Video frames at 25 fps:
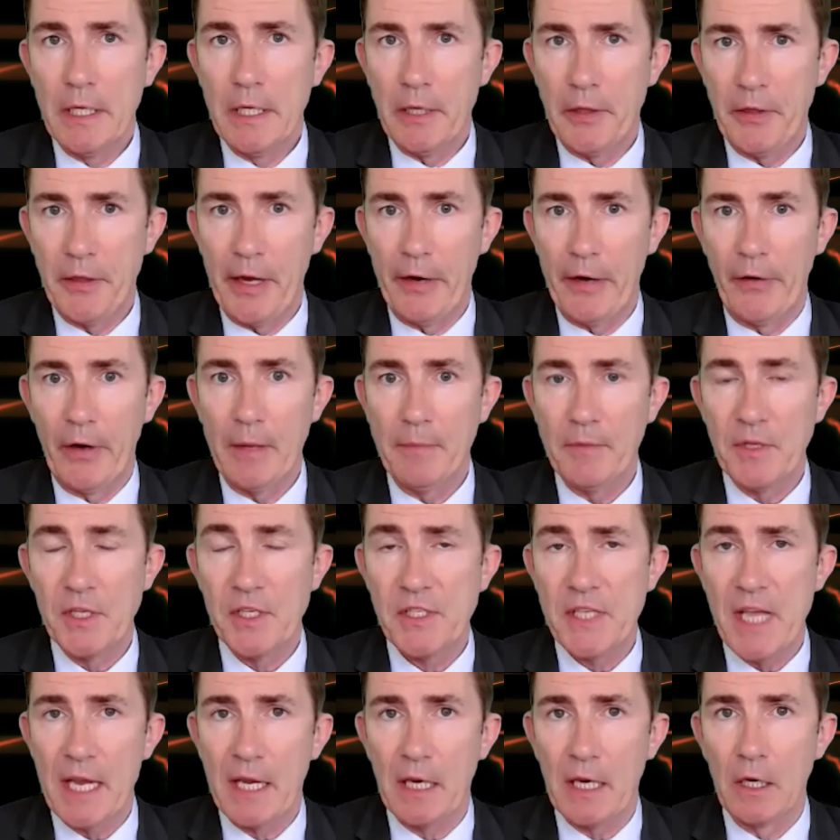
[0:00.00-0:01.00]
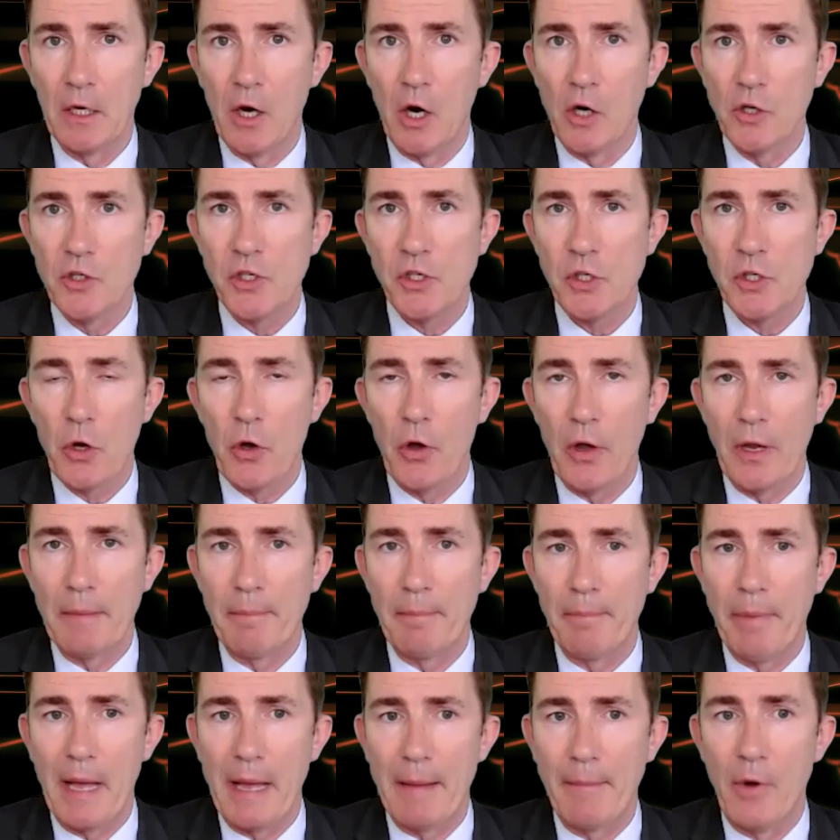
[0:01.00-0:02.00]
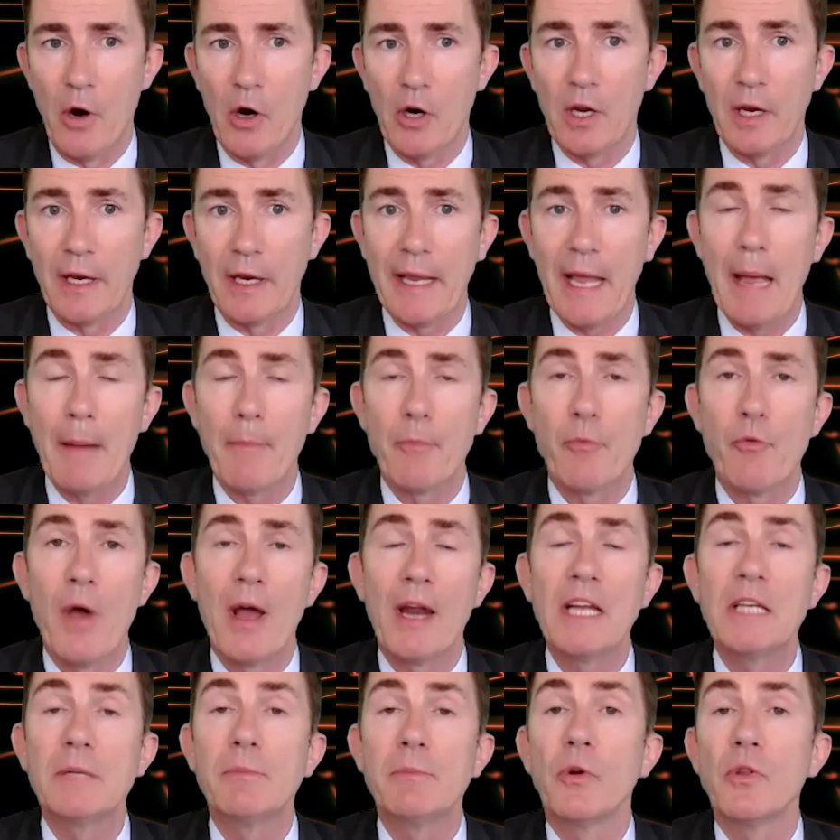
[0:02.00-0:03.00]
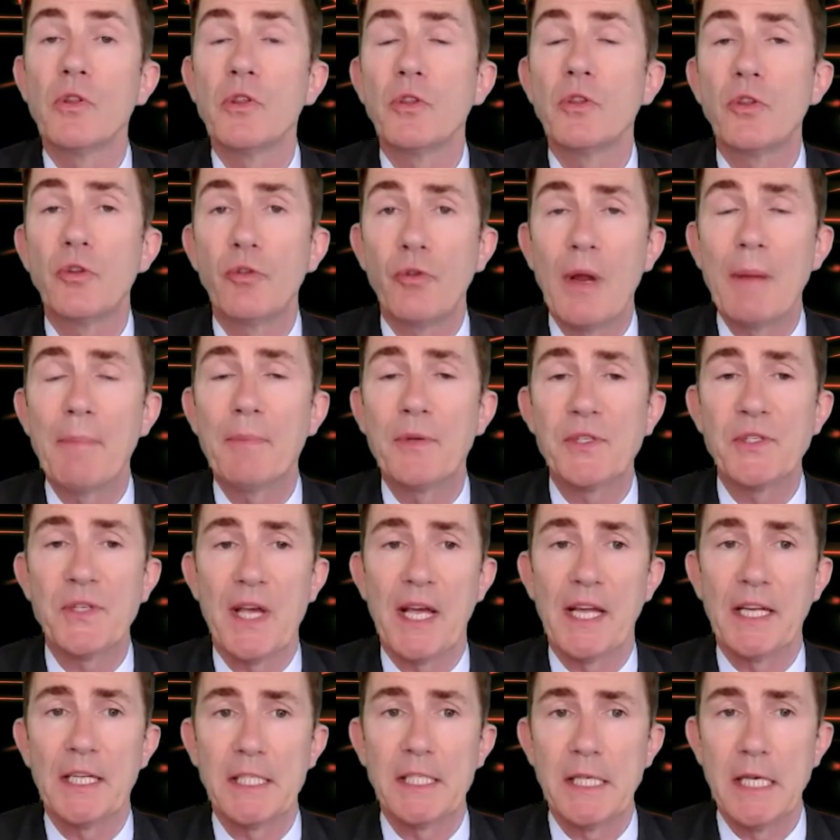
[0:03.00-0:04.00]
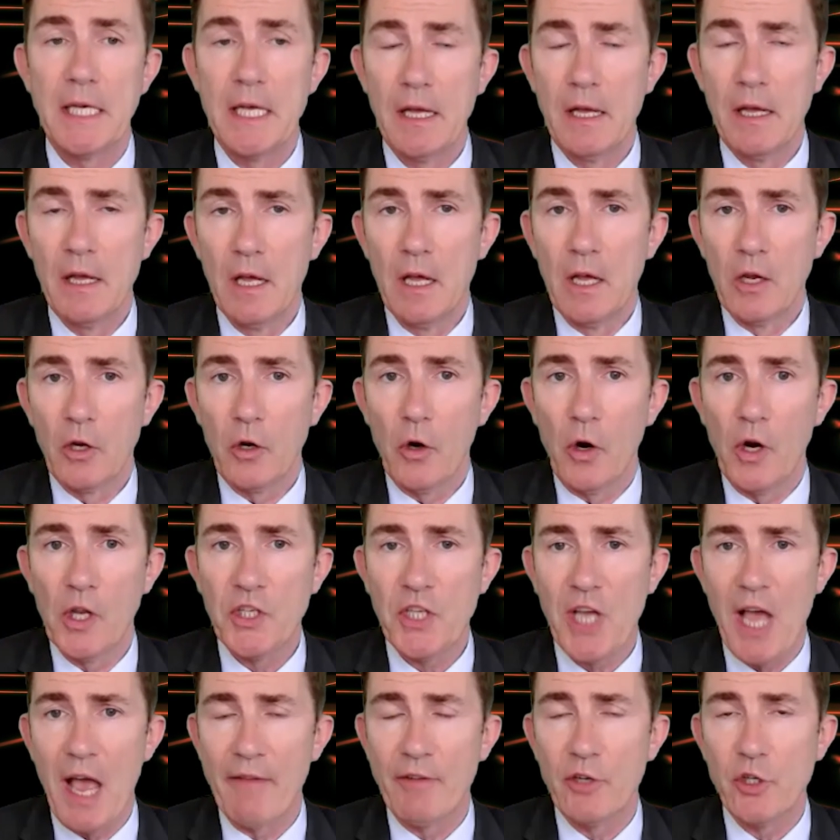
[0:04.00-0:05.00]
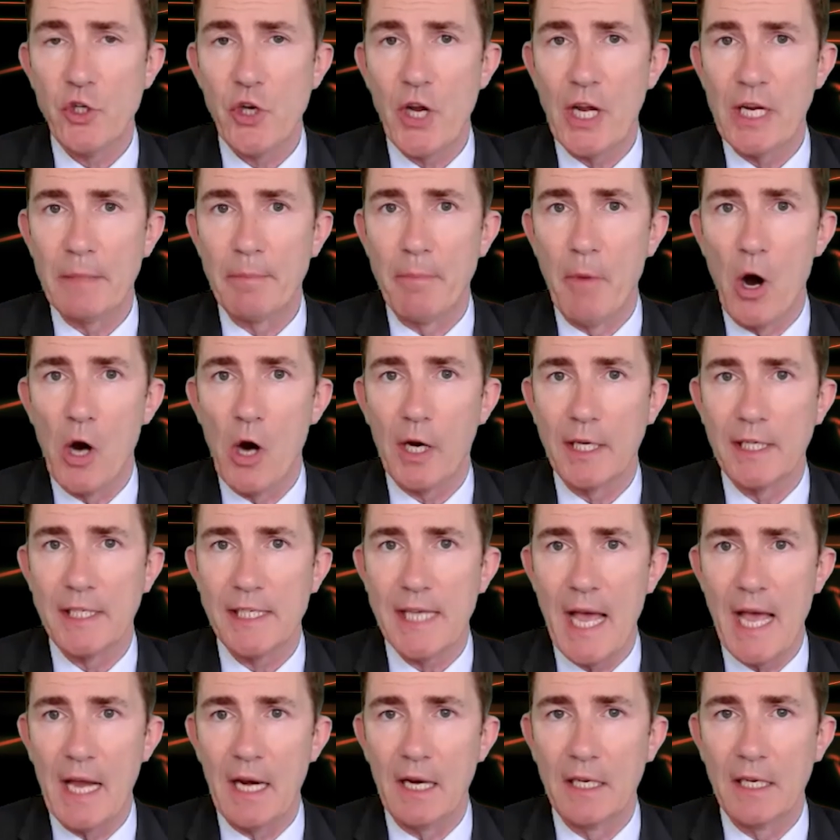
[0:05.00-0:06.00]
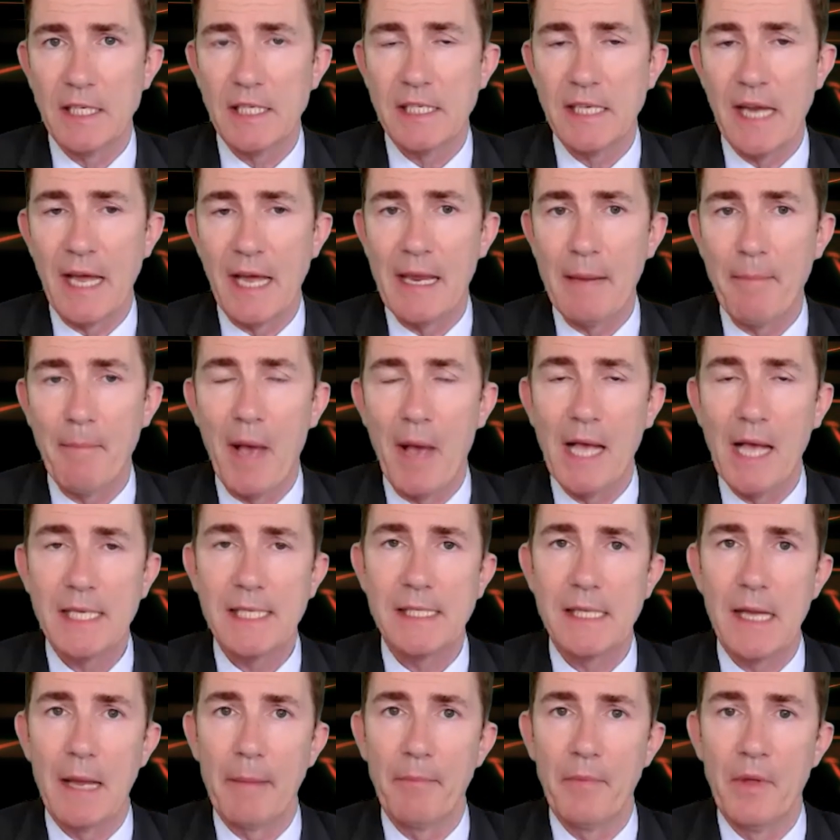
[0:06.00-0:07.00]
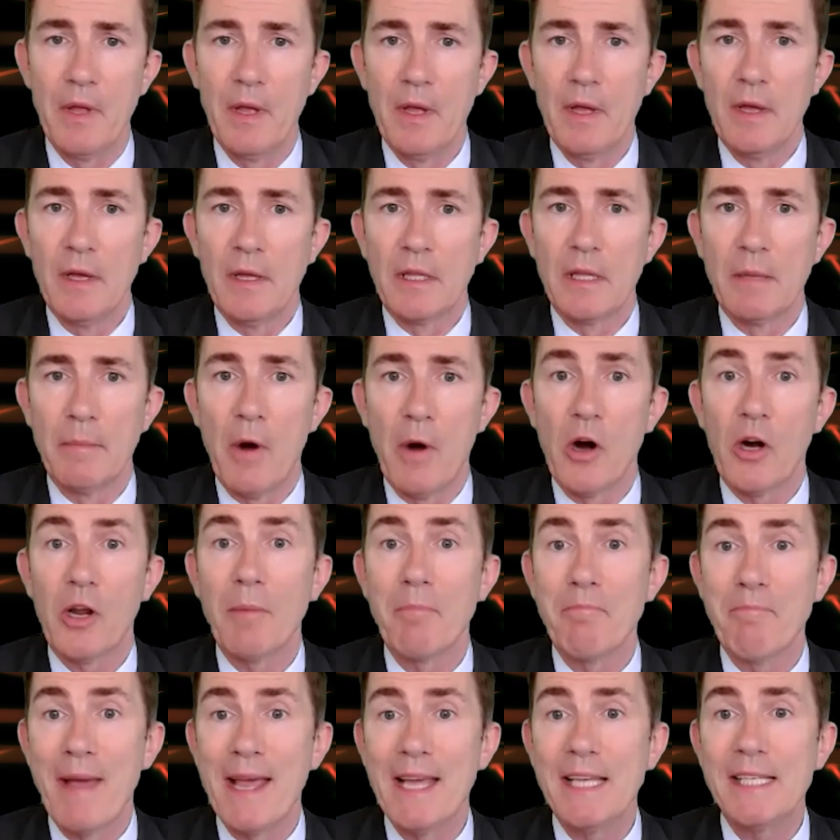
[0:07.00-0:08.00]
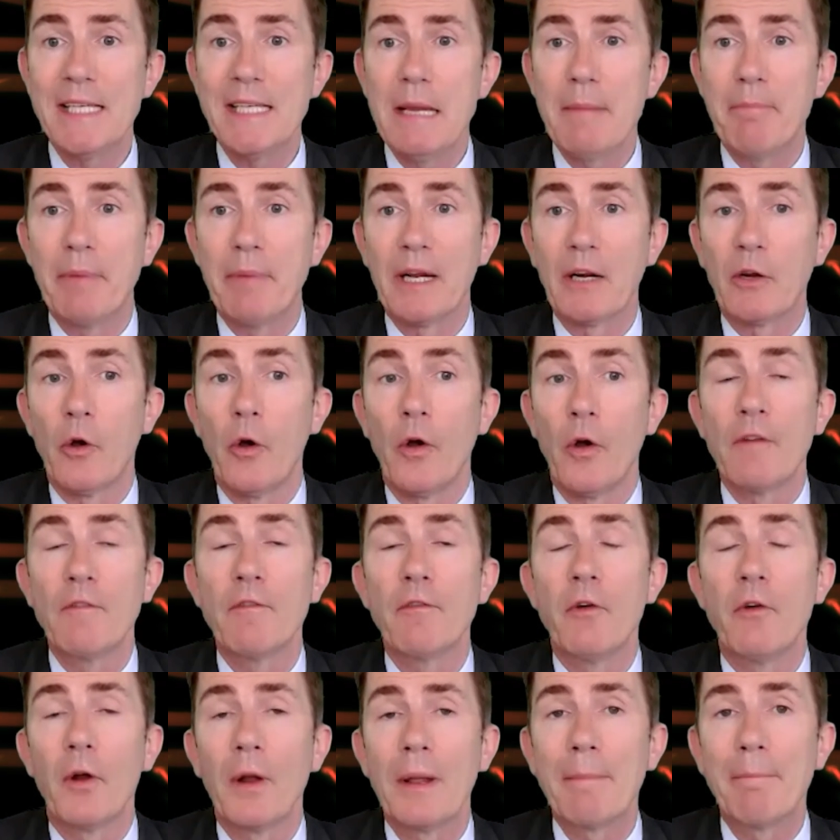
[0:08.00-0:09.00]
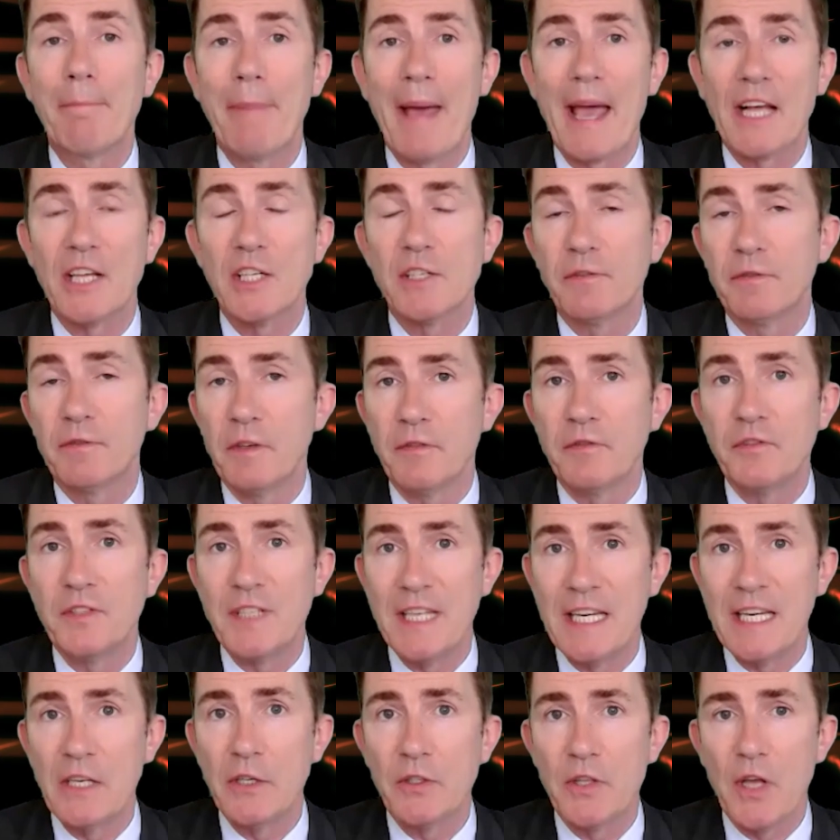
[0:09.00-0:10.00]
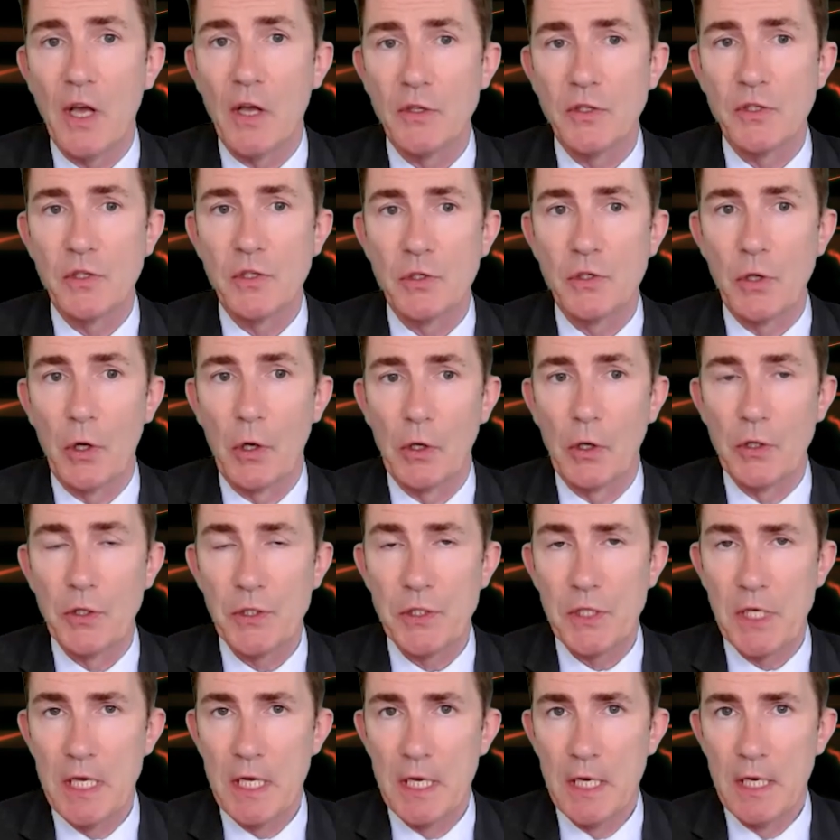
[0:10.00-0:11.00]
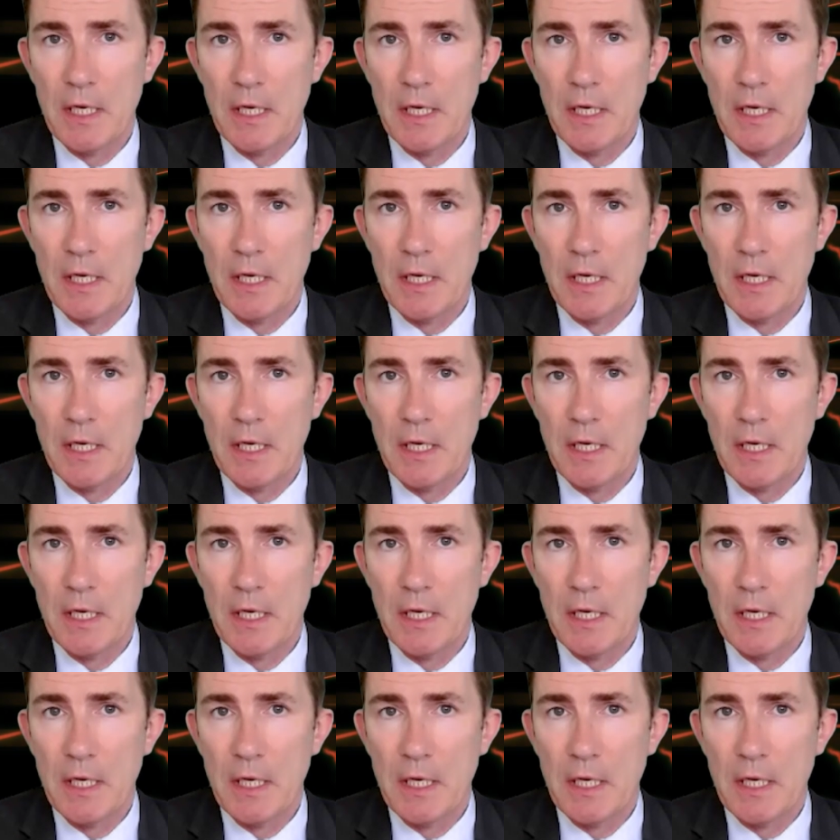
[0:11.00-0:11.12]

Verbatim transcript: Ethereum, the second largest coin by market cap, rallied more than 3%. According to Avatrade markets analyst Naeem Aslam, the market may see Bitcoin falling back to $15,000.